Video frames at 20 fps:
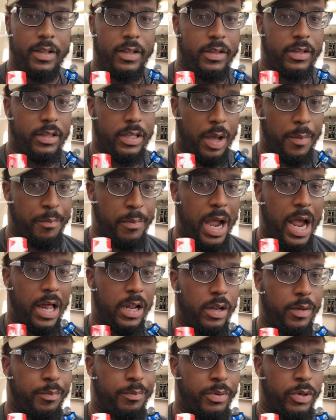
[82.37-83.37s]
the
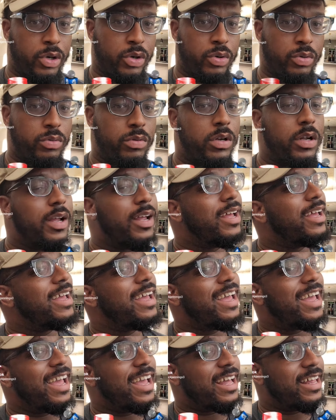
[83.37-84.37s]
Malibu
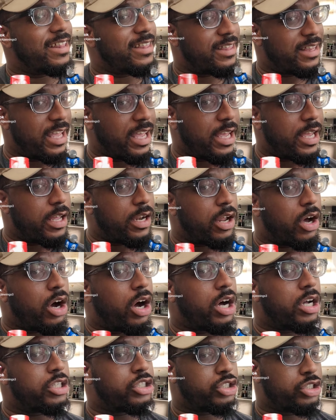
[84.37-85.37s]
and then
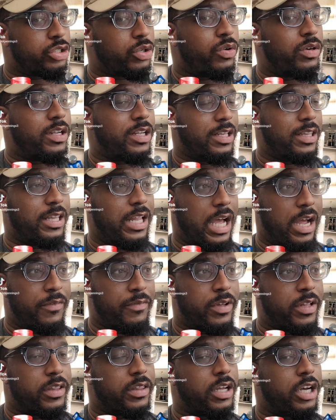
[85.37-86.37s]
on June
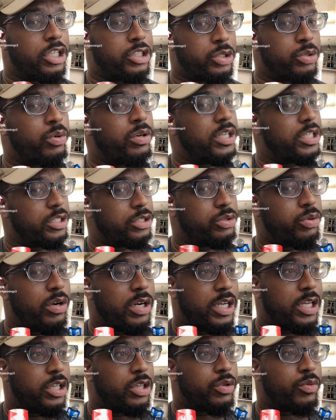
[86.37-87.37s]
11th of
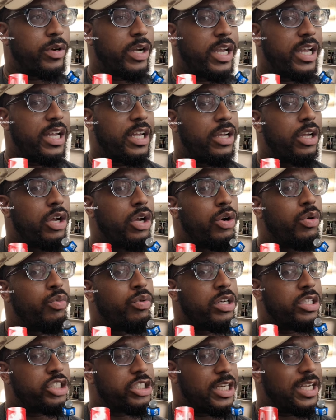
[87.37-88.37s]
2023,
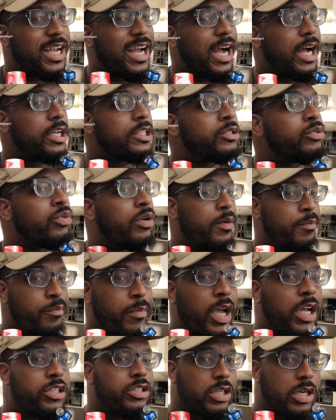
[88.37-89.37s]
when she got into a
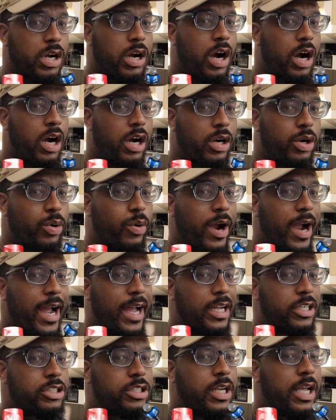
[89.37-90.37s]
major car
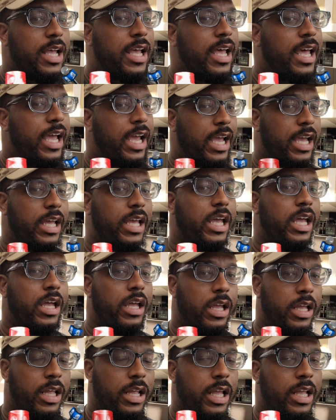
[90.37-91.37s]
crash, it,
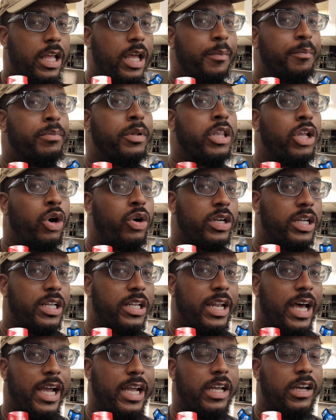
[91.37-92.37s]
imploded
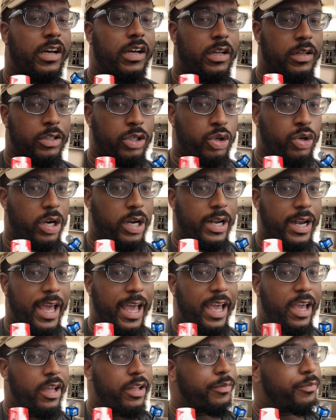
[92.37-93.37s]
like a
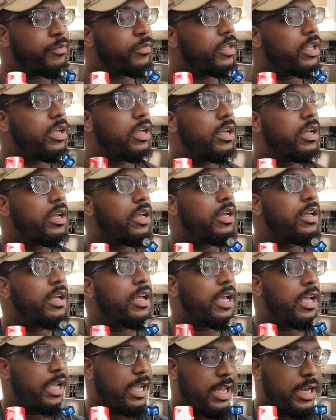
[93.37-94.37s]
grenade.
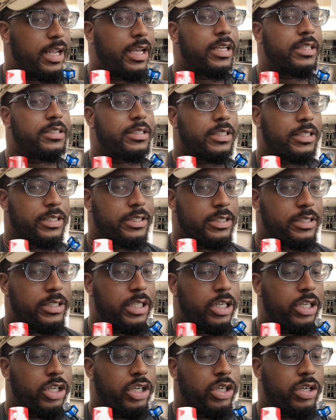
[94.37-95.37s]
It is
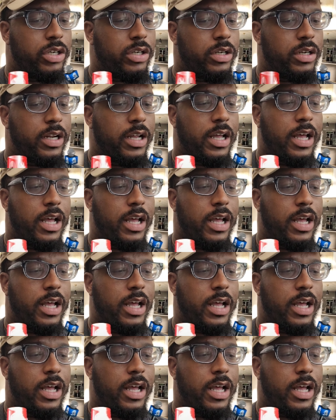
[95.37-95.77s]
considered